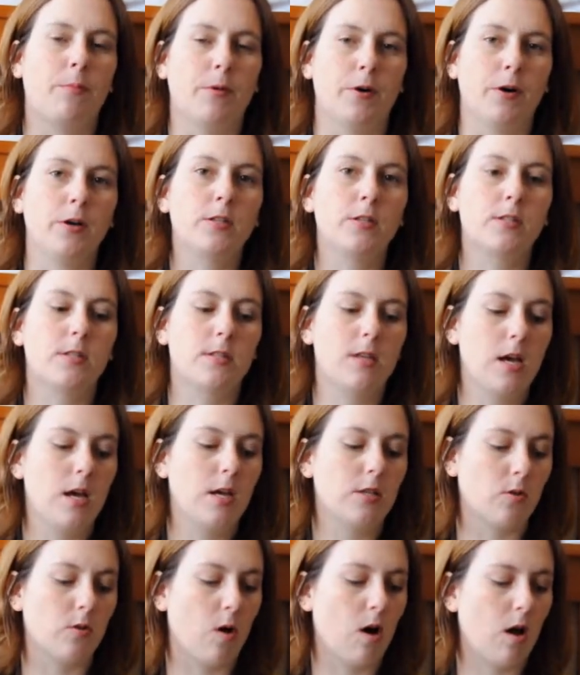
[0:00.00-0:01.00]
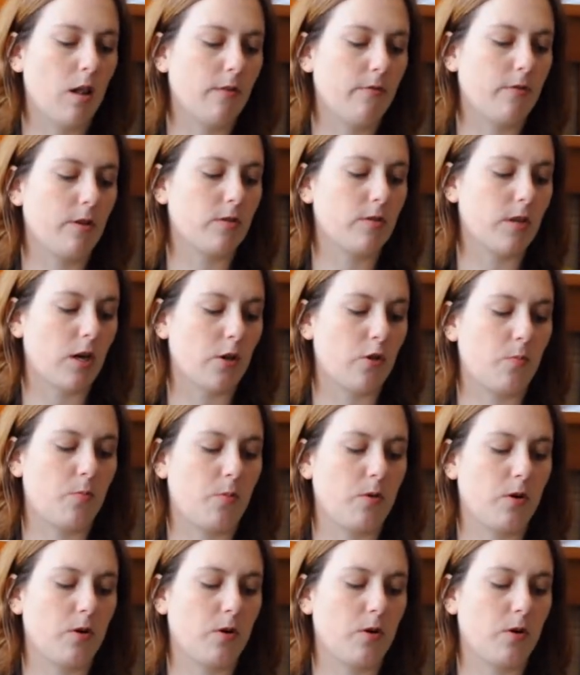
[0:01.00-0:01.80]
books. So all of those other